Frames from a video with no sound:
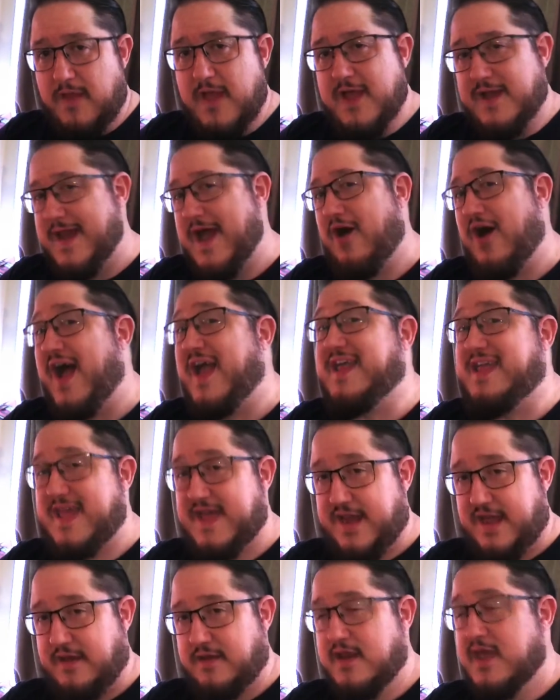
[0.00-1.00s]
Now, I
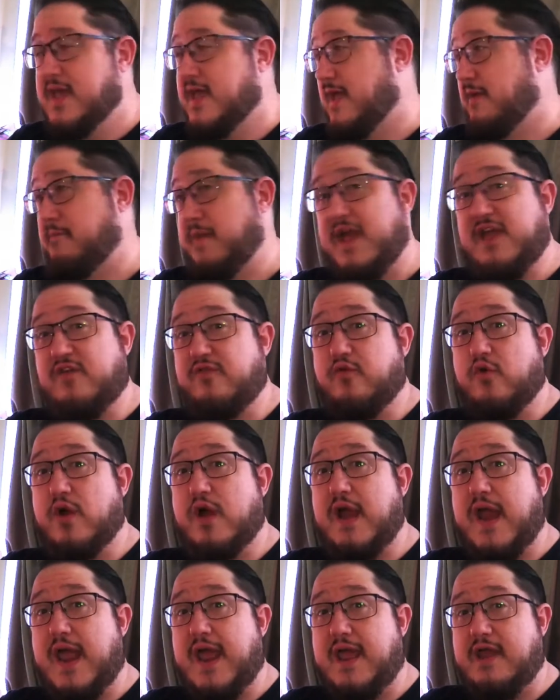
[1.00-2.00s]
get it. It makes for
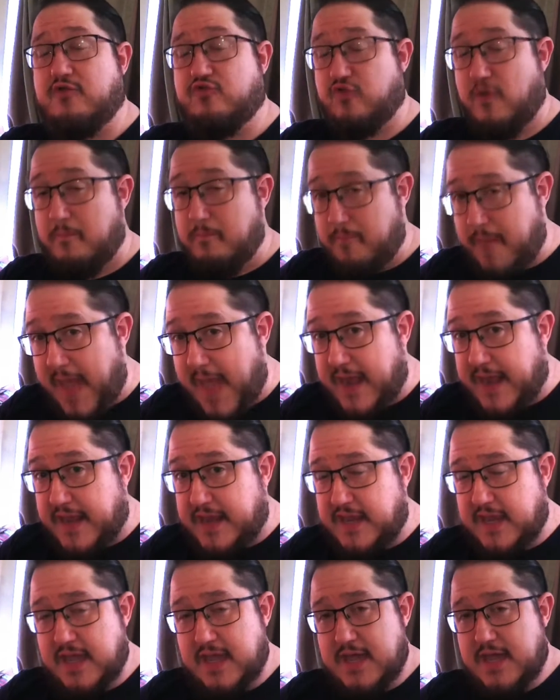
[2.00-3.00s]
a
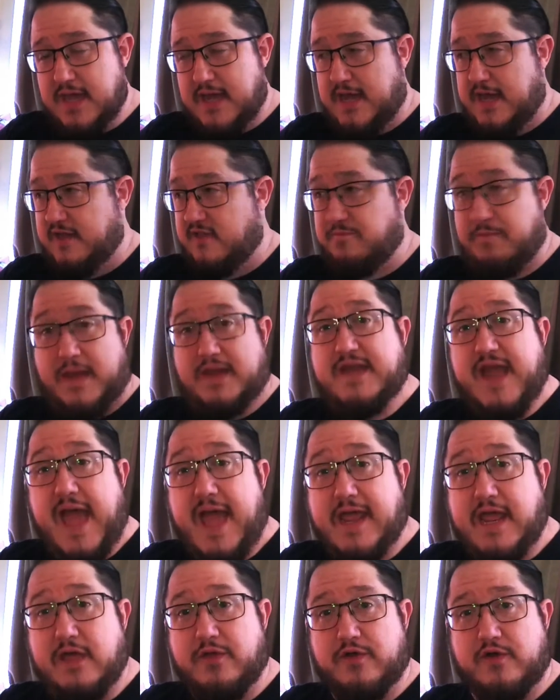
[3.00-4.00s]
dramatic,
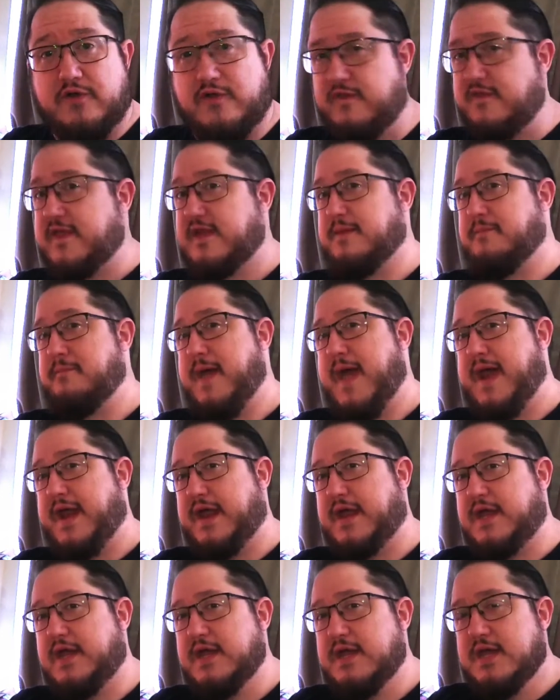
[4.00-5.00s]
spectacular,
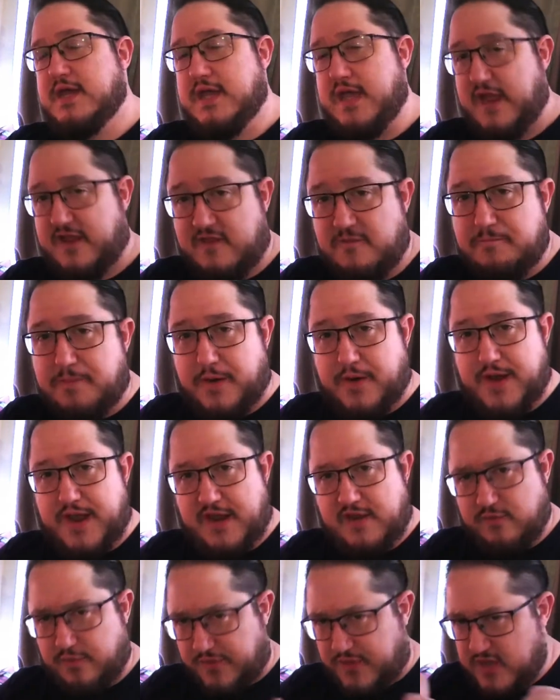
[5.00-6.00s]
cinematic
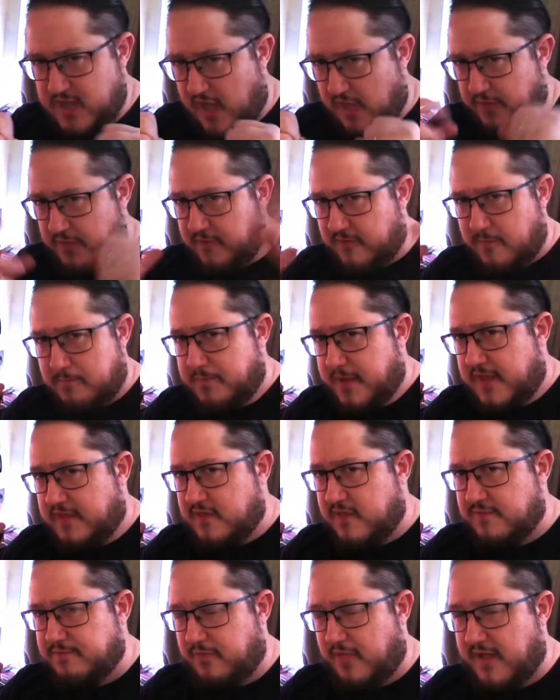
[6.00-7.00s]
experience with colors and
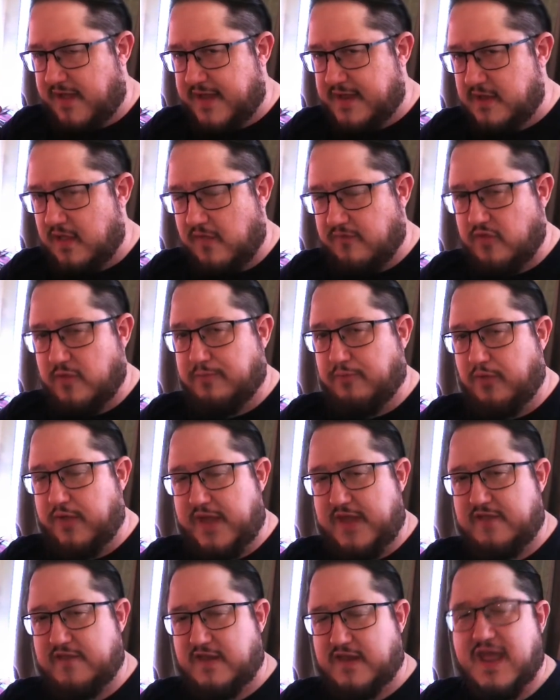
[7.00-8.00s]
pieces flying all over the
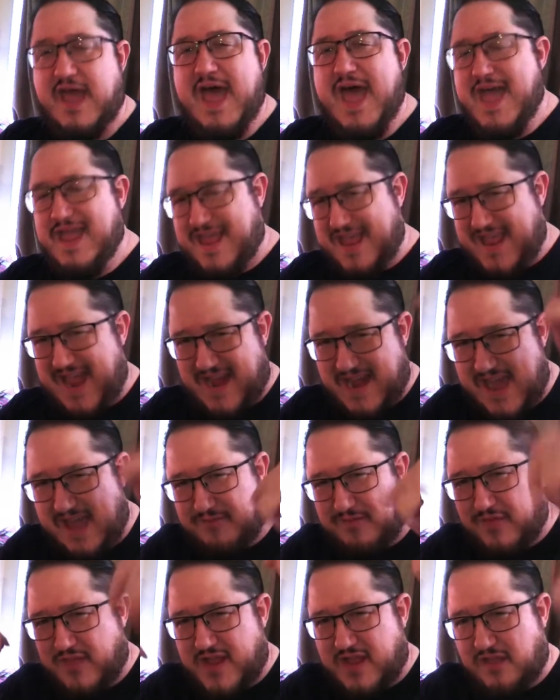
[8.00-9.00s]
place, and you kind of have
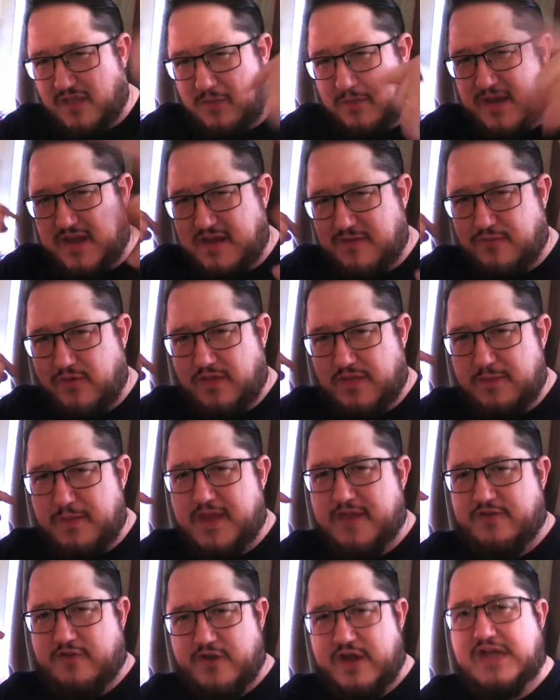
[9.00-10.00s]
to think a little bit differently
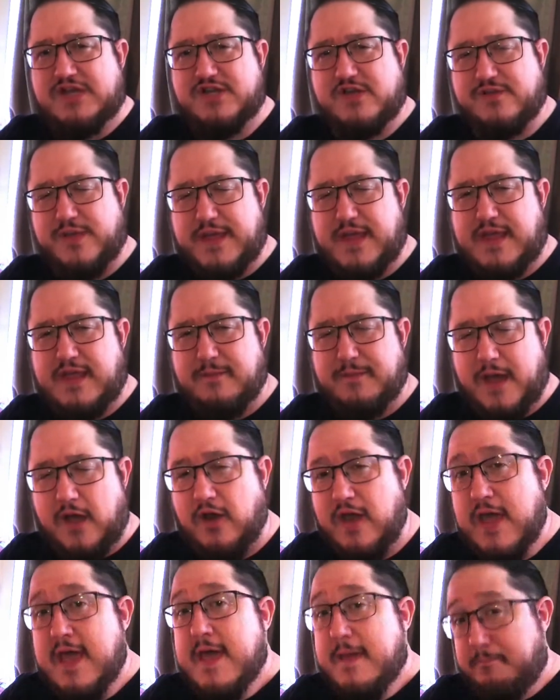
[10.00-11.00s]
because you're not just thinking
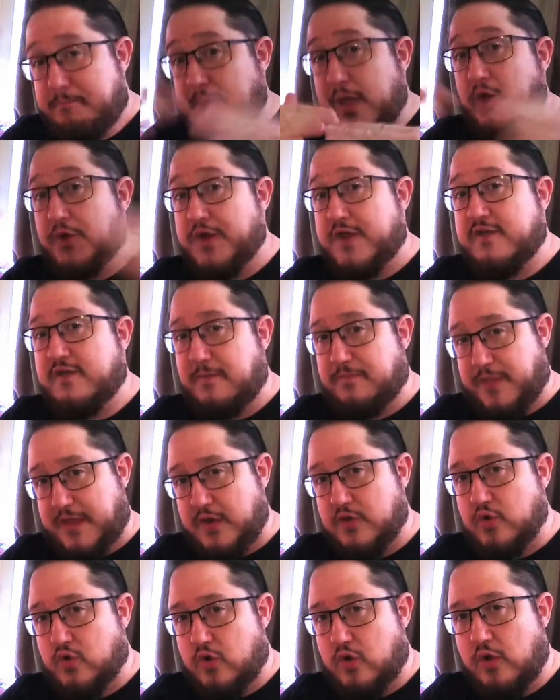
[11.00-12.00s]
about building something
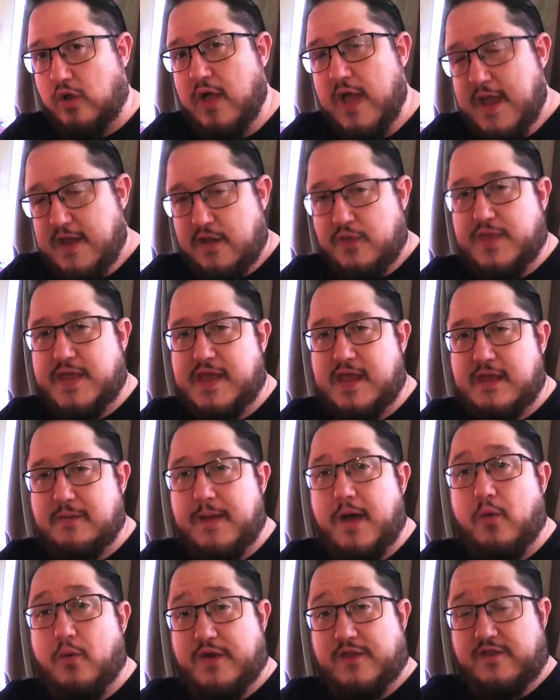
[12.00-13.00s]
cool, you're thinking
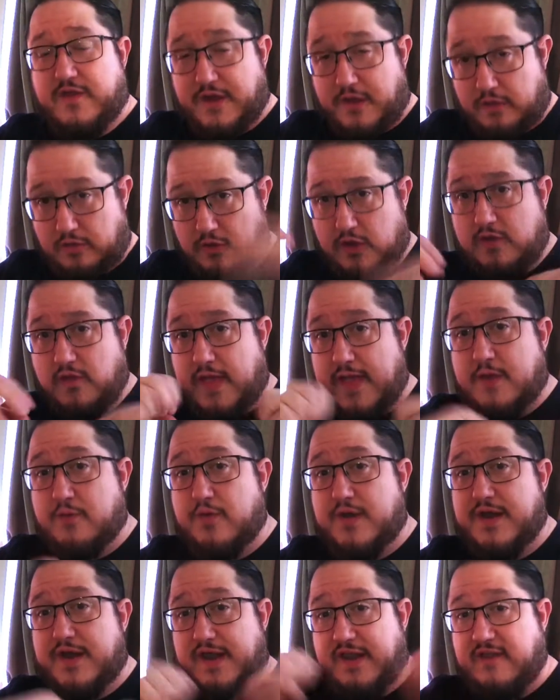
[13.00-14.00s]
about what it's going to look like
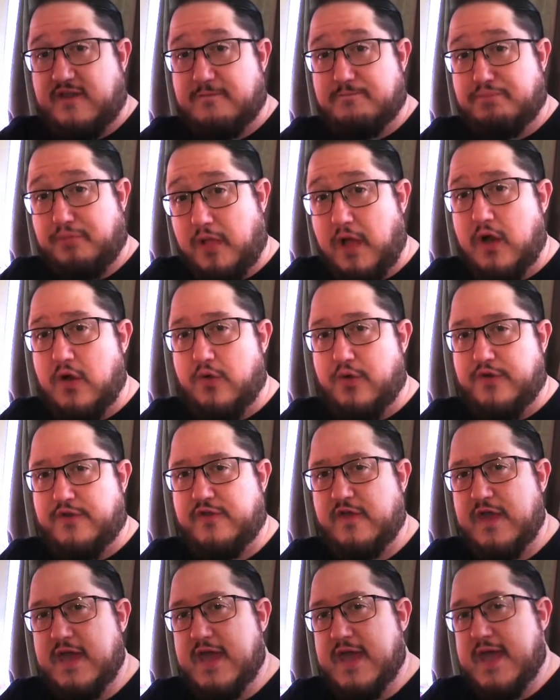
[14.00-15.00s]
when it
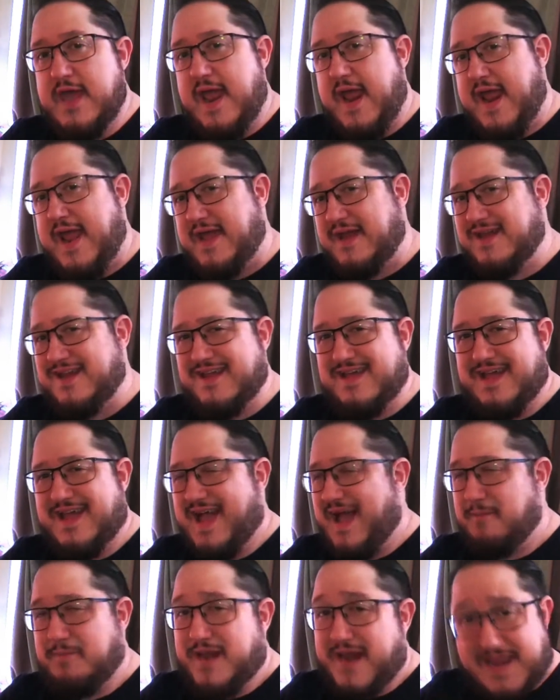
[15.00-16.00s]
explodes. And
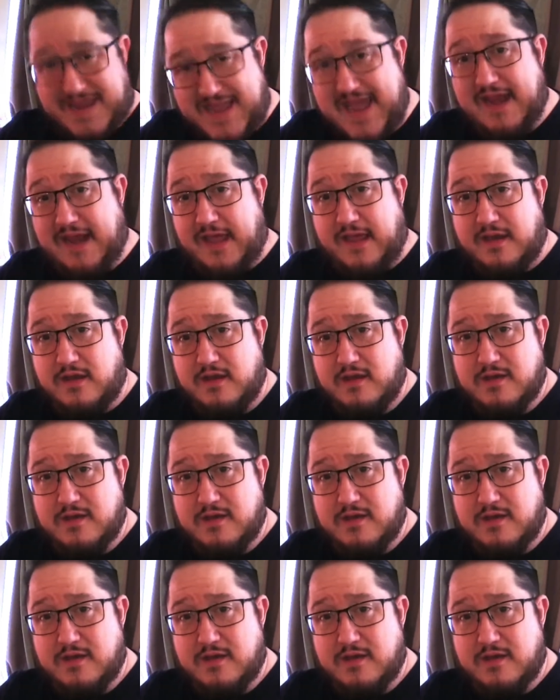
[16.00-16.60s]
I mean, I get it.